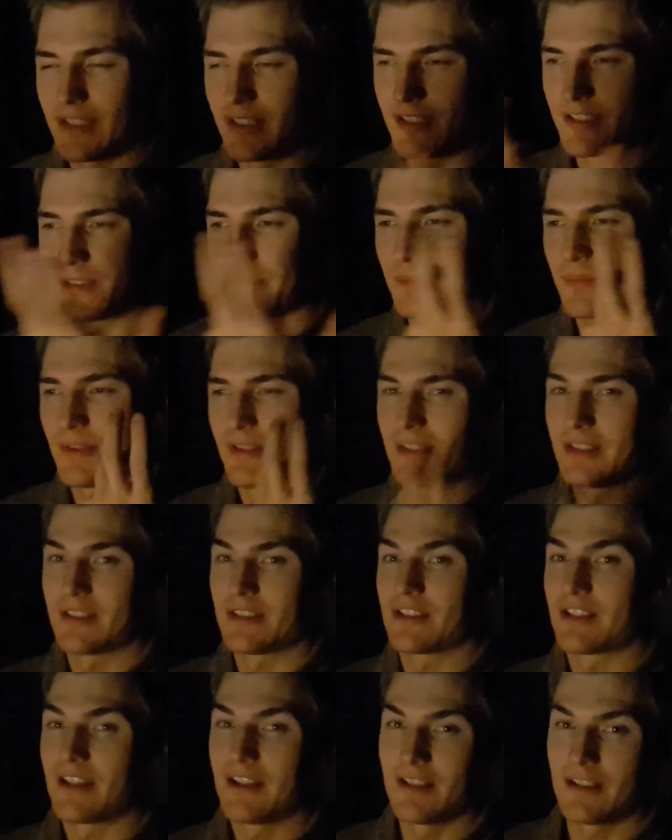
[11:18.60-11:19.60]
something is
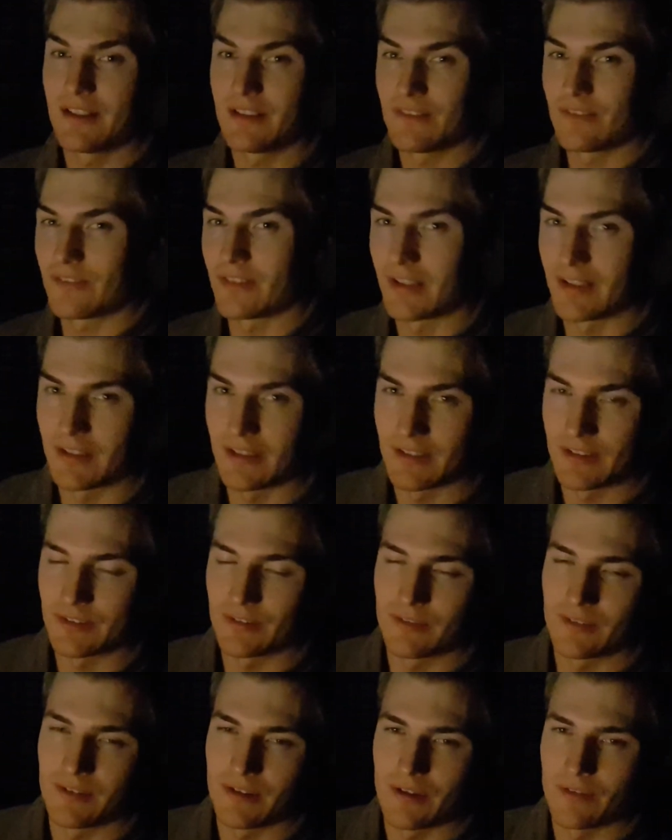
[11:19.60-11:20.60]
kind of like this,
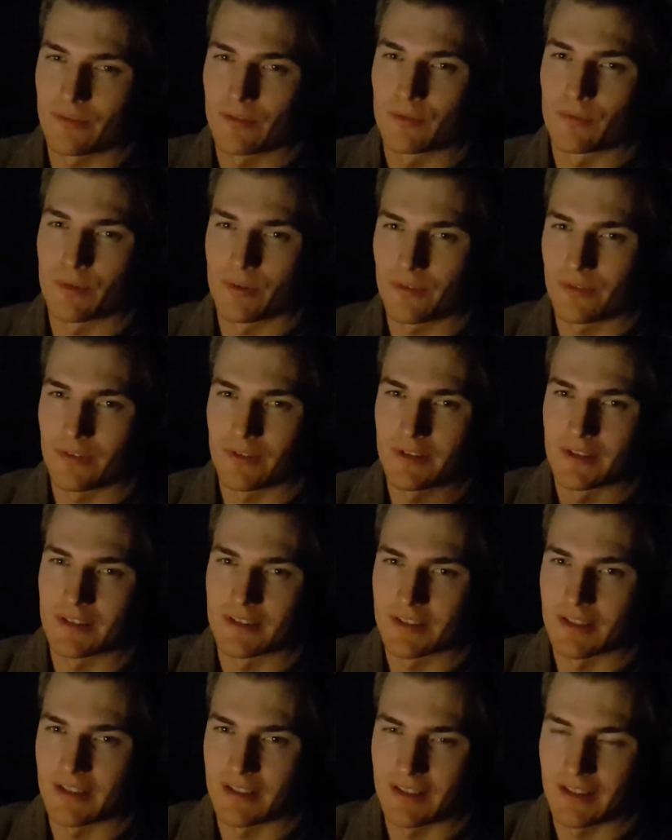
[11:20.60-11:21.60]
or you have a rough
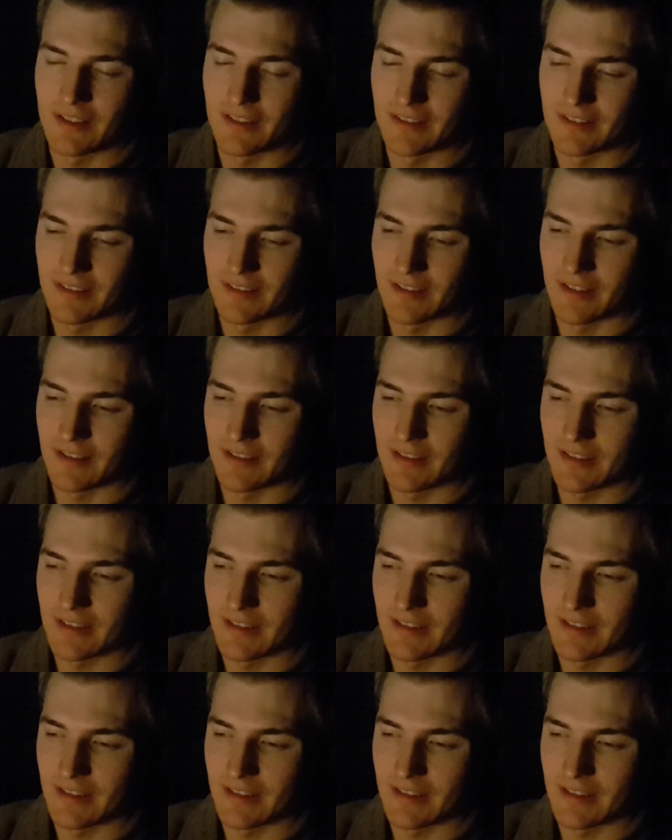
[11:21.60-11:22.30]
understanding it's like